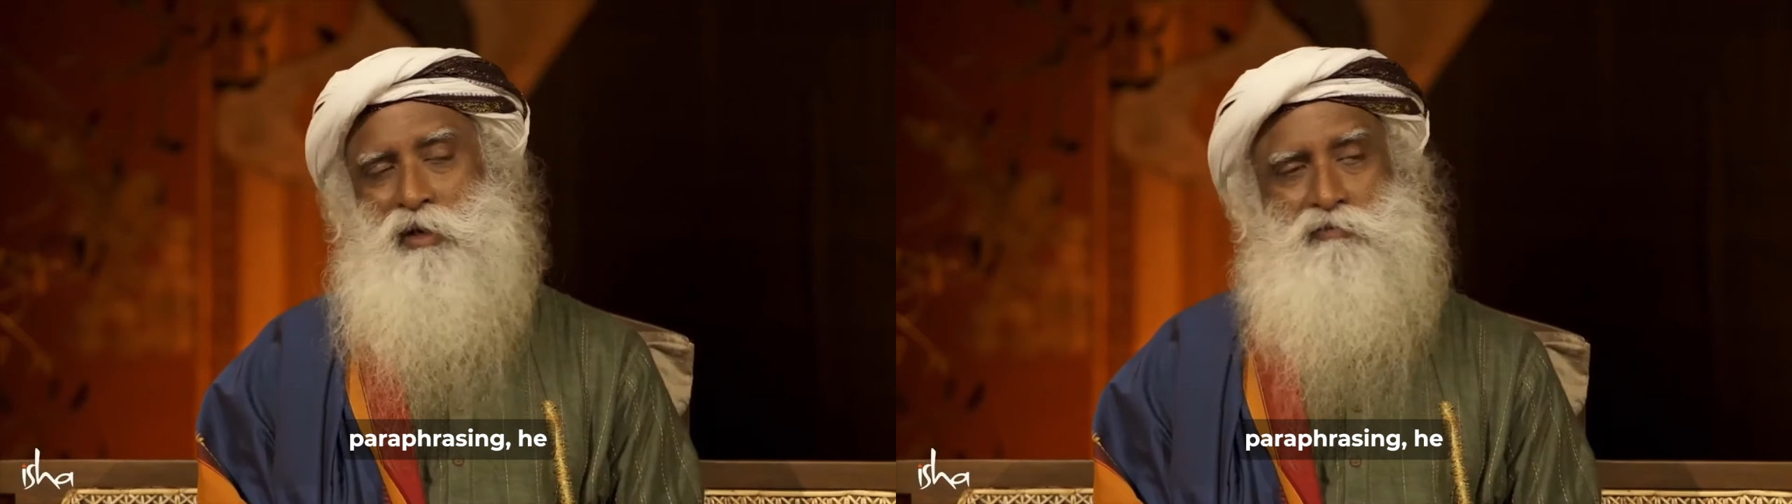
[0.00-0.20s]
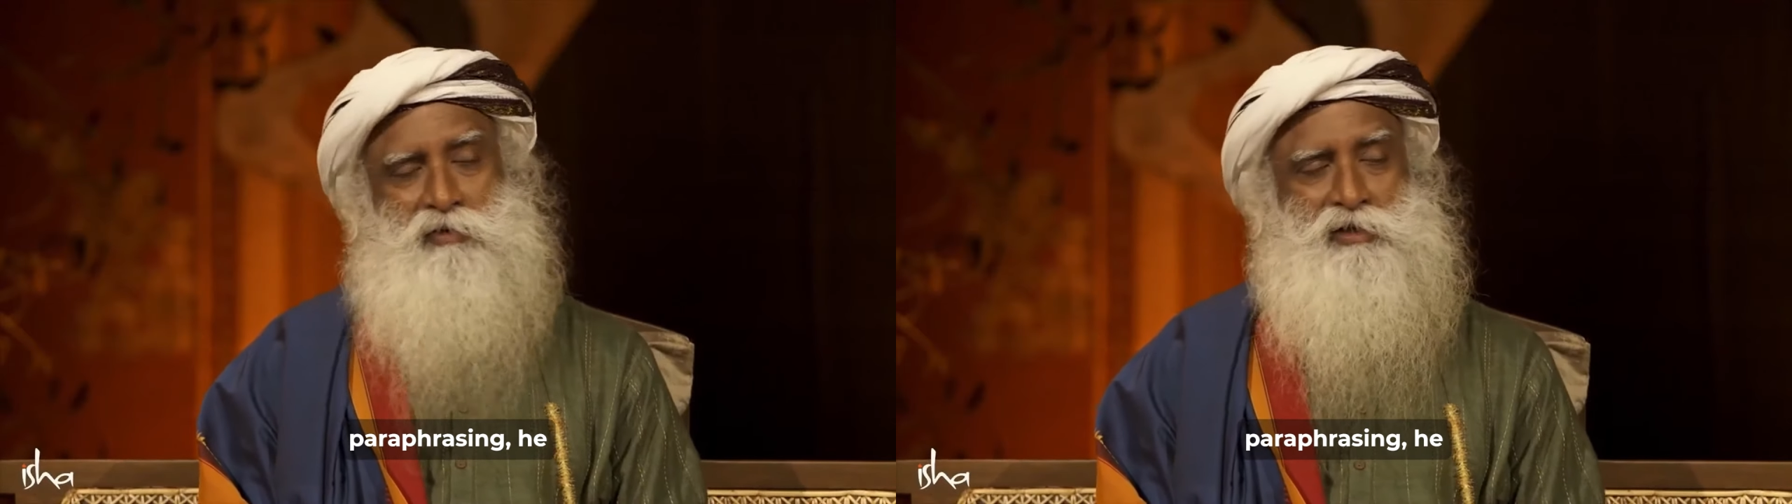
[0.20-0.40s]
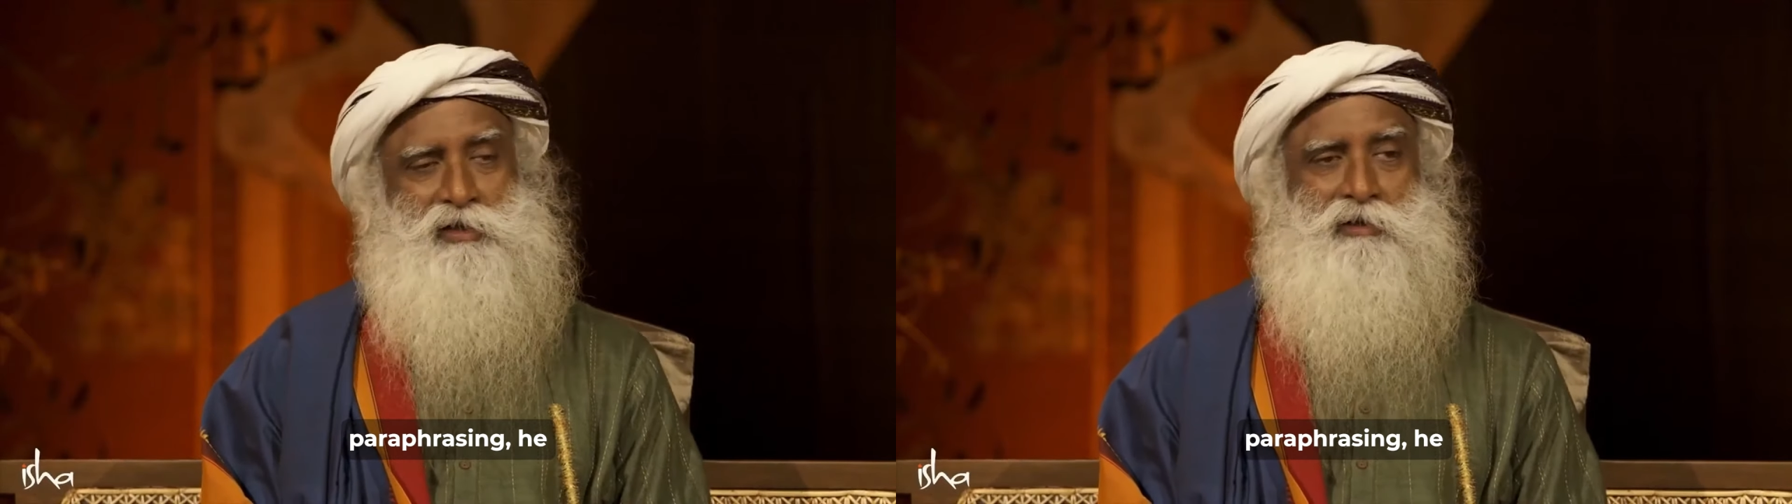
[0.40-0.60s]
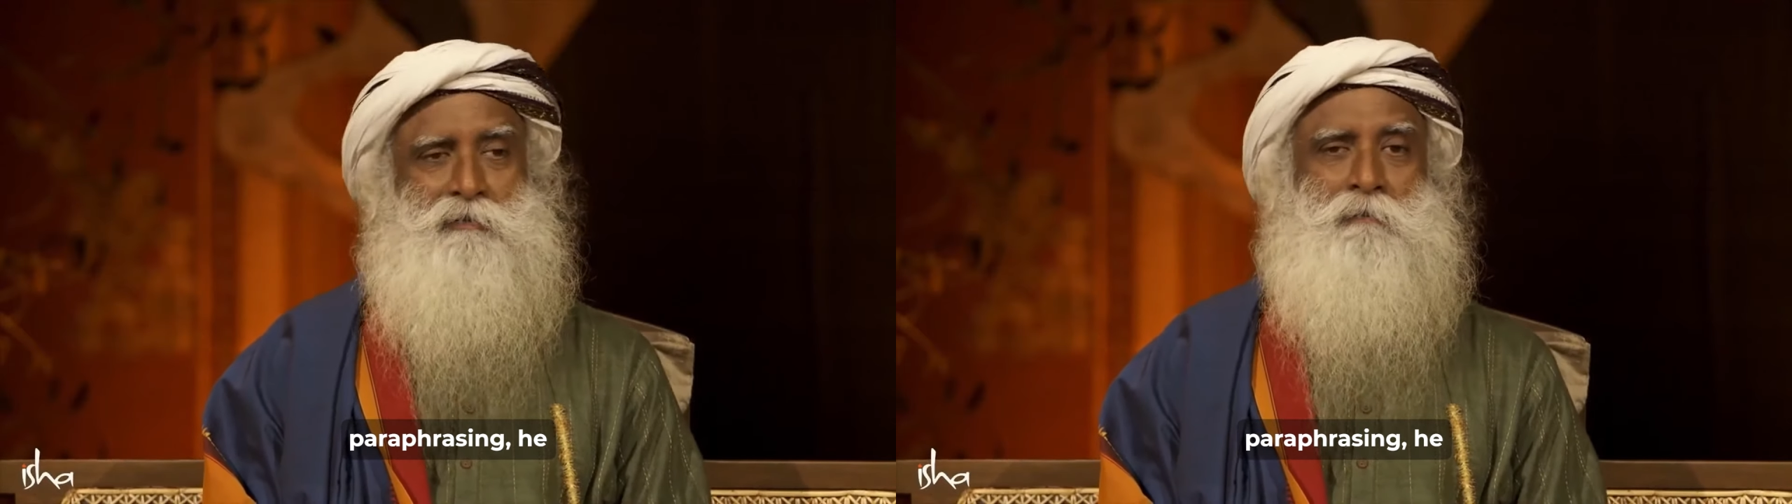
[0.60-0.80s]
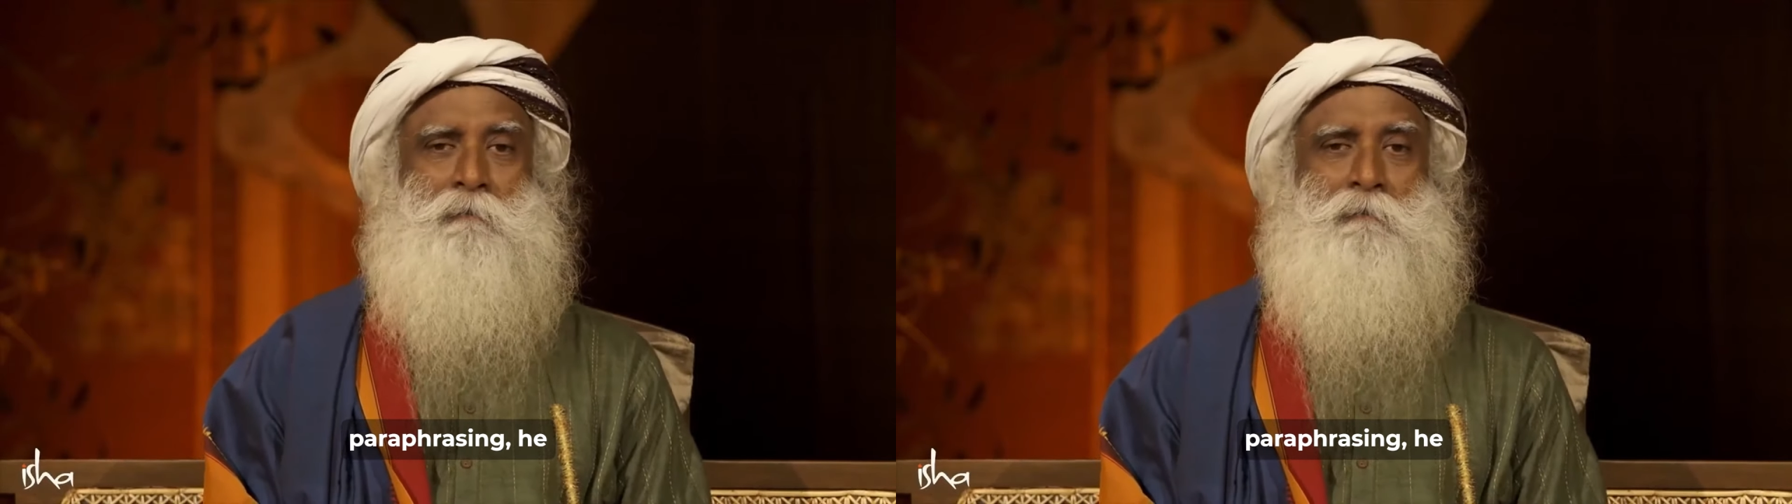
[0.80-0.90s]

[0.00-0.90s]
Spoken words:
paraphrasing,